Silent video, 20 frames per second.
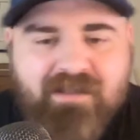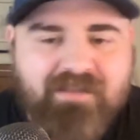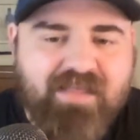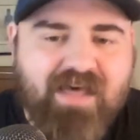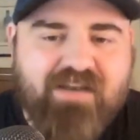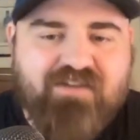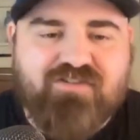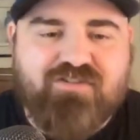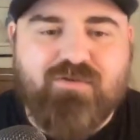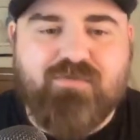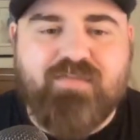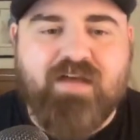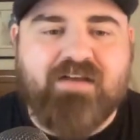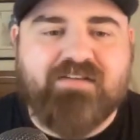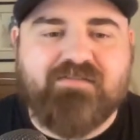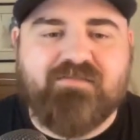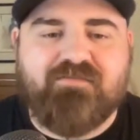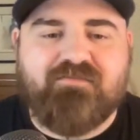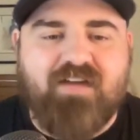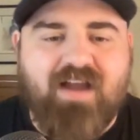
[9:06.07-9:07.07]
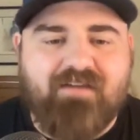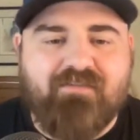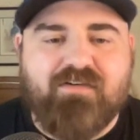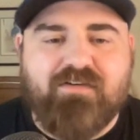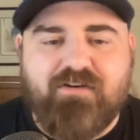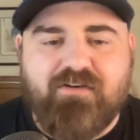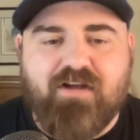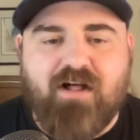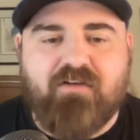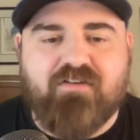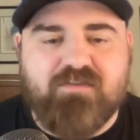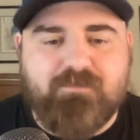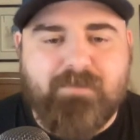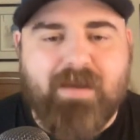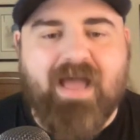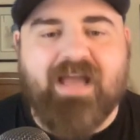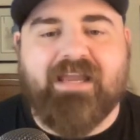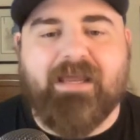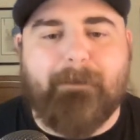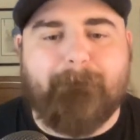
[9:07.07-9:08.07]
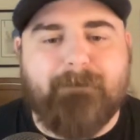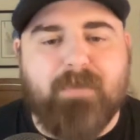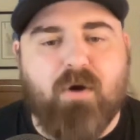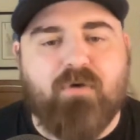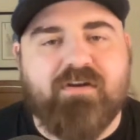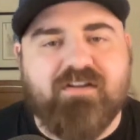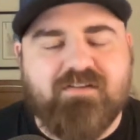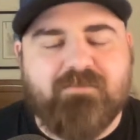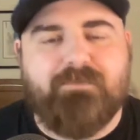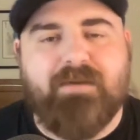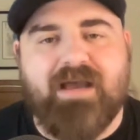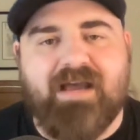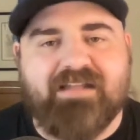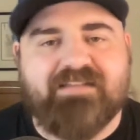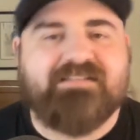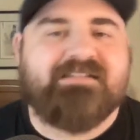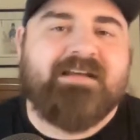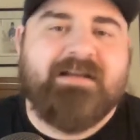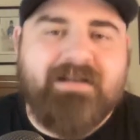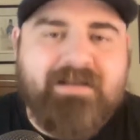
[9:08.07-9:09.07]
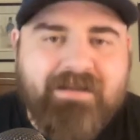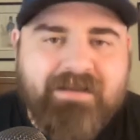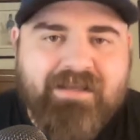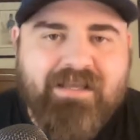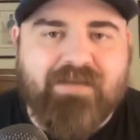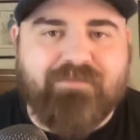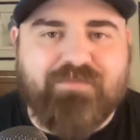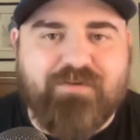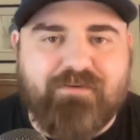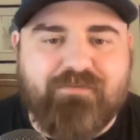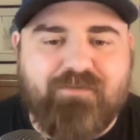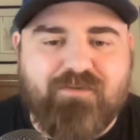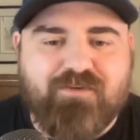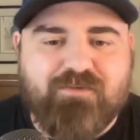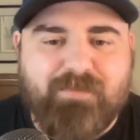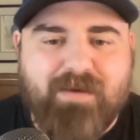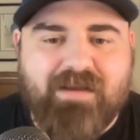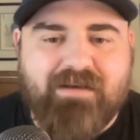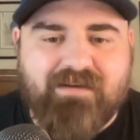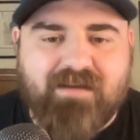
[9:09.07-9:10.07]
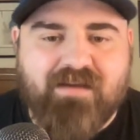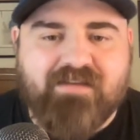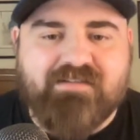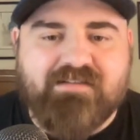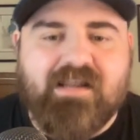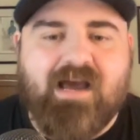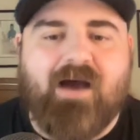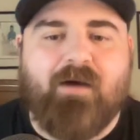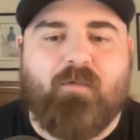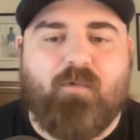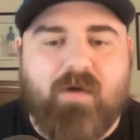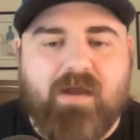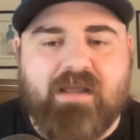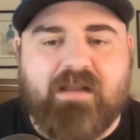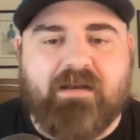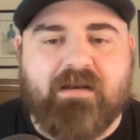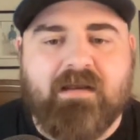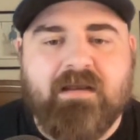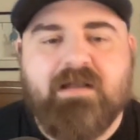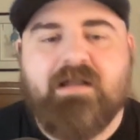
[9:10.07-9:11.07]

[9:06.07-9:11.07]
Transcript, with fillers: That is $2,500 back in bonus bets if your first bet does not win.